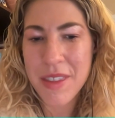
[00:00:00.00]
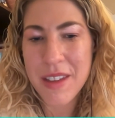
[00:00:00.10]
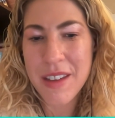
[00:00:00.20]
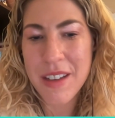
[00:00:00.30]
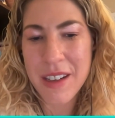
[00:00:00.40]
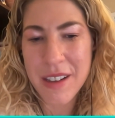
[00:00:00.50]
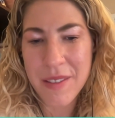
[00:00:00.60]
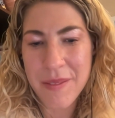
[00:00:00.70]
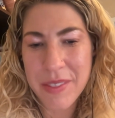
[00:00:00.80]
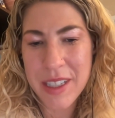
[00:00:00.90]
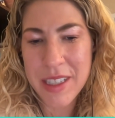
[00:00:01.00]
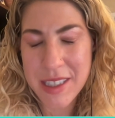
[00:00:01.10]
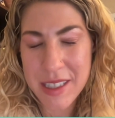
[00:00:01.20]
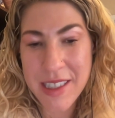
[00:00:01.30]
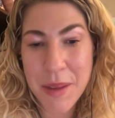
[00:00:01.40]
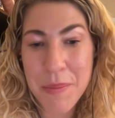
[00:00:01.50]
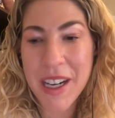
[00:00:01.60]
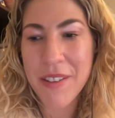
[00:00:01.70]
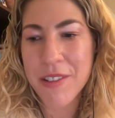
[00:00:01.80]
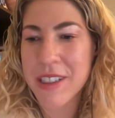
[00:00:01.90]
it's something
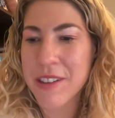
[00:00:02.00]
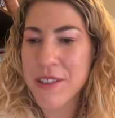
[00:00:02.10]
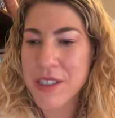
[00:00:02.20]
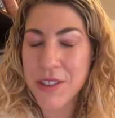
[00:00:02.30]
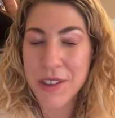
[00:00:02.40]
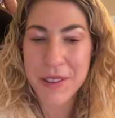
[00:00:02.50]
everyone goes through.